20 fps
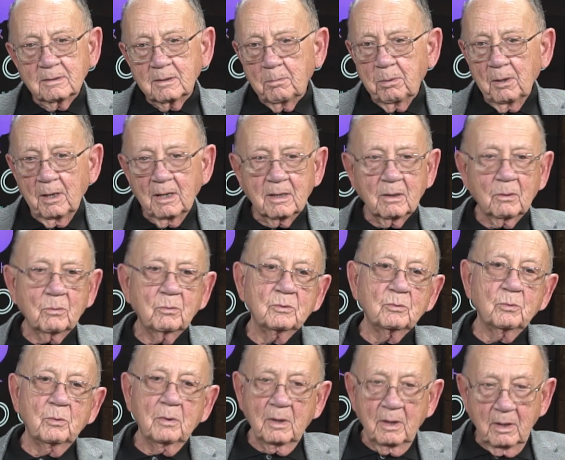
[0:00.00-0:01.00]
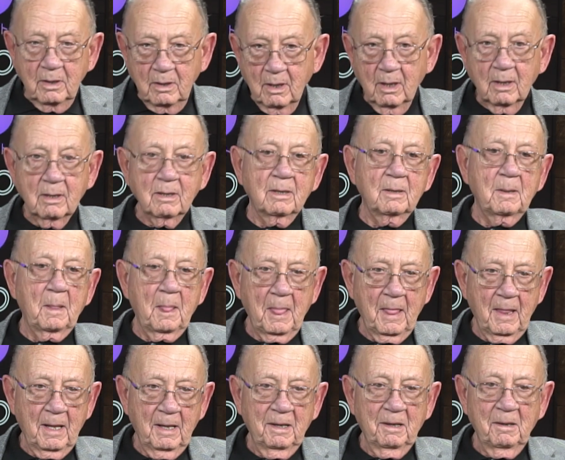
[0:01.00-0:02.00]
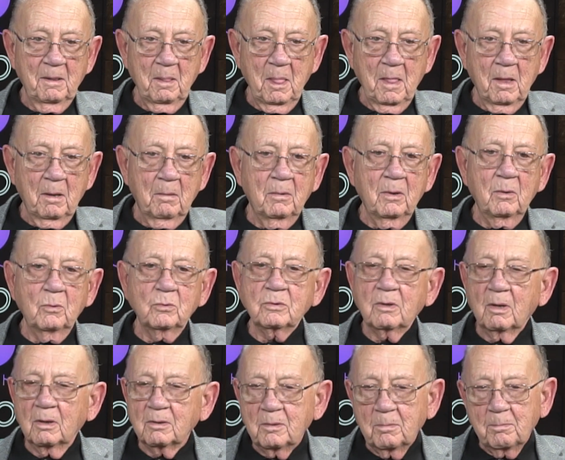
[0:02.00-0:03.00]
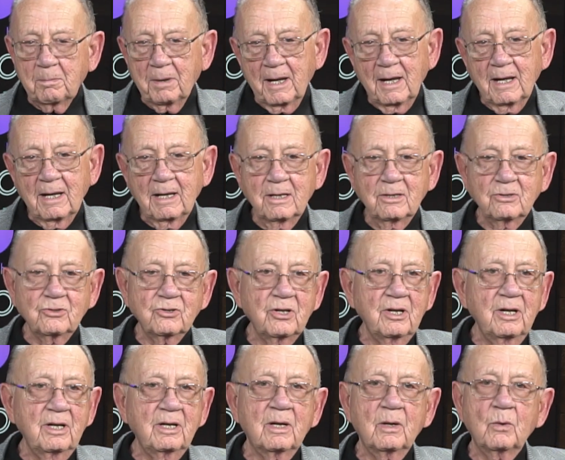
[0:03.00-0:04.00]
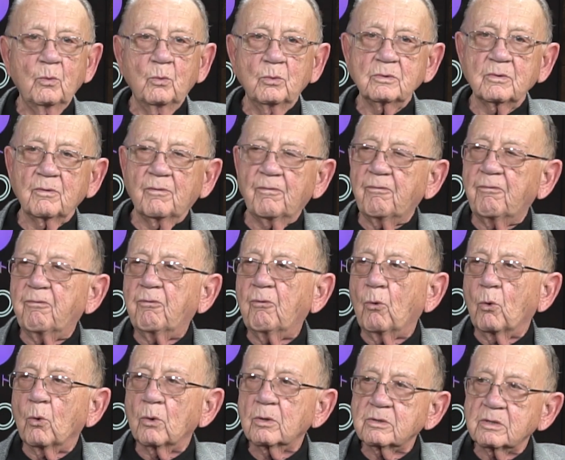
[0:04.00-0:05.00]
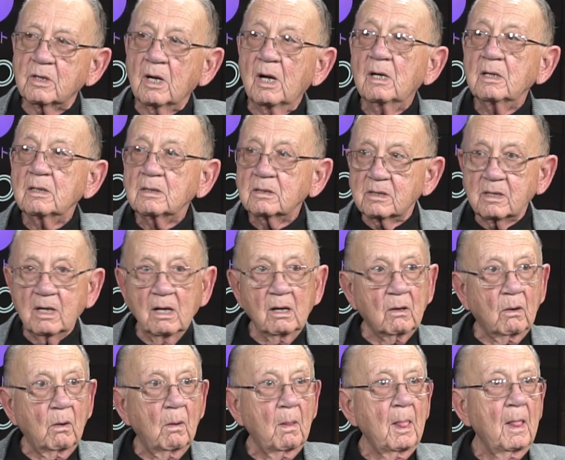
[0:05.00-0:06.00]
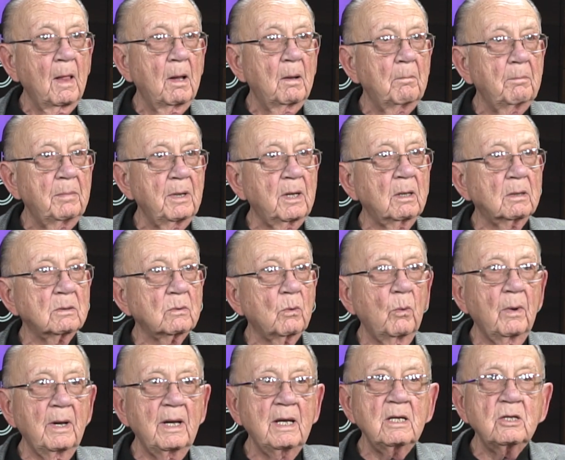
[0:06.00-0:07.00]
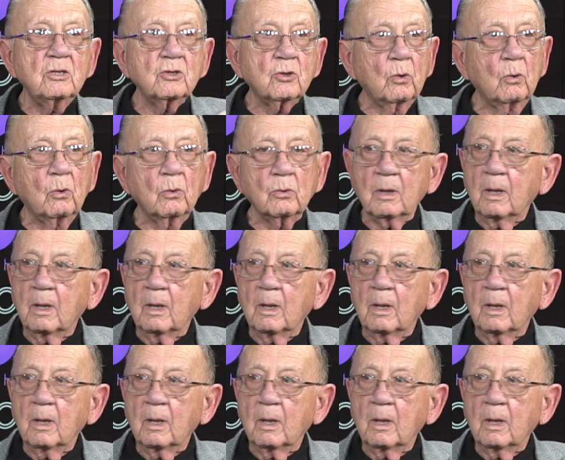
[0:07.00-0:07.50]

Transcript: the product was really nothing. But it was all the packaging, and it was a forced sale because the way he sold